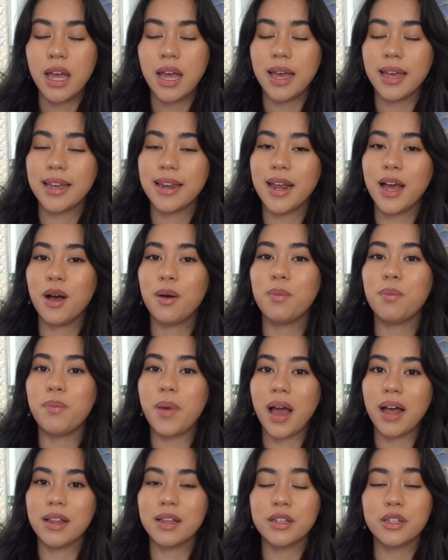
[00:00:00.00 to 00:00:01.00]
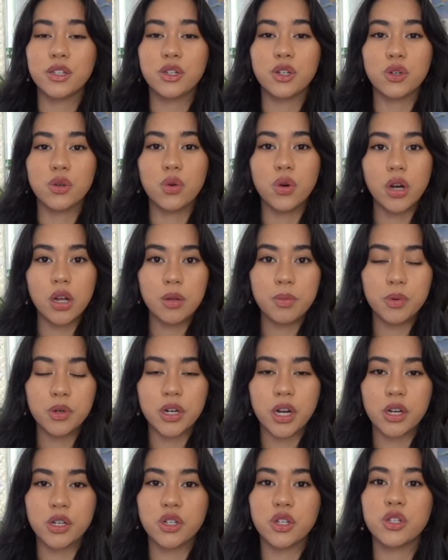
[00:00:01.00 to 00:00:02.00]
It can help balance your oil
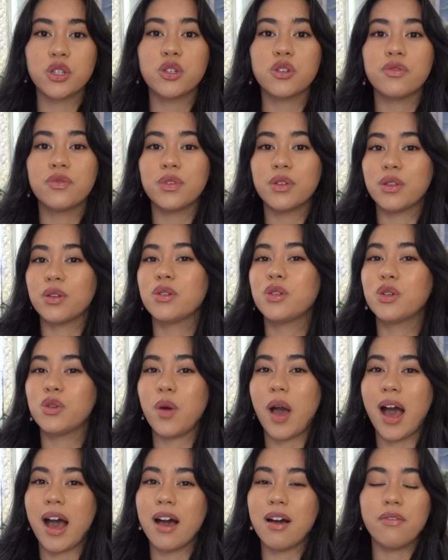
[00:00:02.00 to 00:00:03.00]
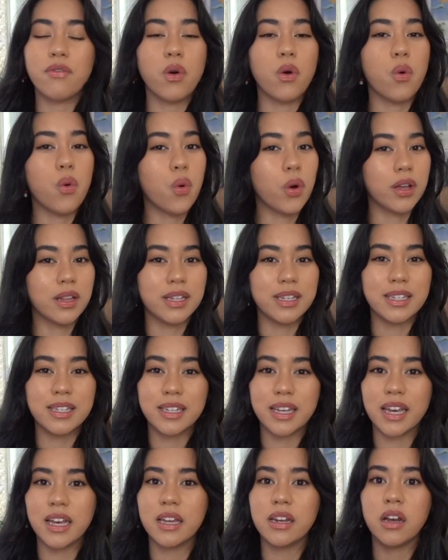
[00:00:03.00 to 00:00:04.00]
production. So for those who have oily
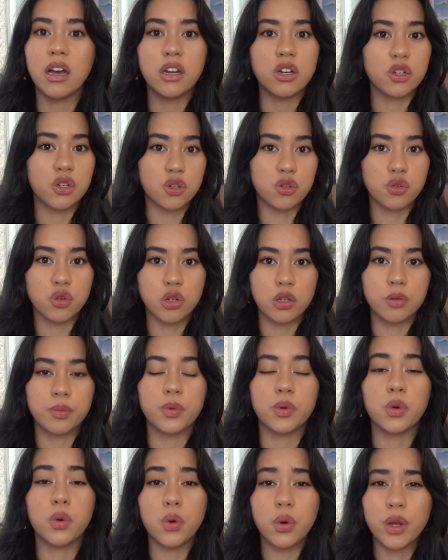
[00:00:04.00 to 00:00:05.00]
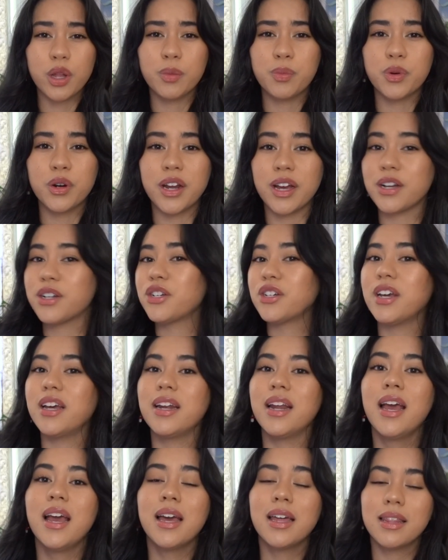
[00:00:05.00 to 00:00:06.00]
skin, uncontrollable oil
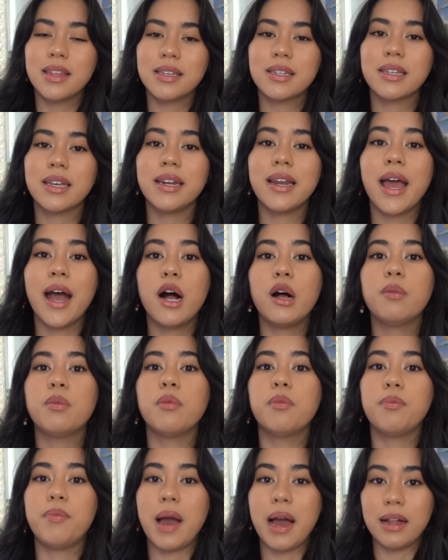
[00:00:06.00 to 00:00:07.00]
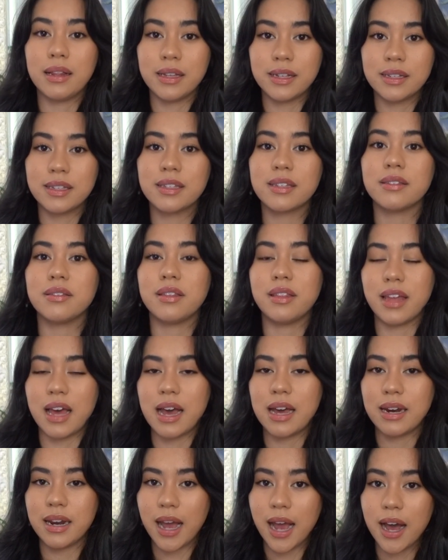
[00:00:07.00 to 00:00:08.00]
production, this can help balance
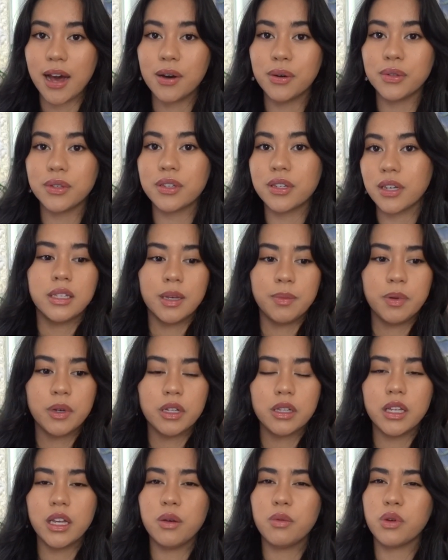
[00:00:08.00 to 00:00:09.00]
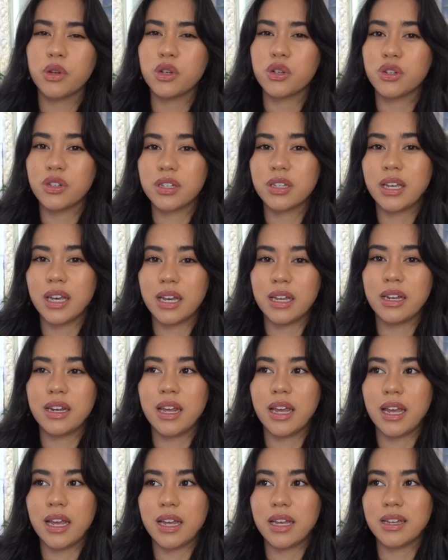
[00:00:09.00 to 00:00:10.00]
that out. Typically, when your skin
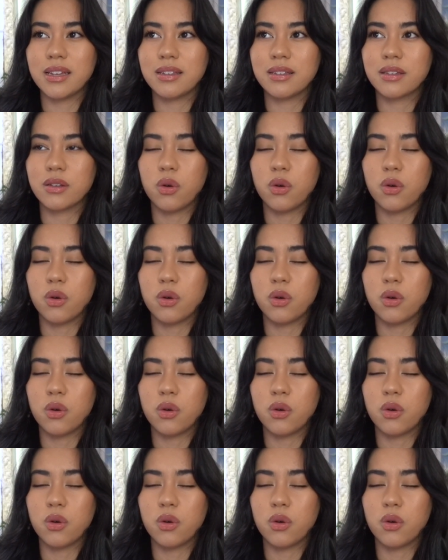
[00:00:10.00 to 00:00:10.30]
is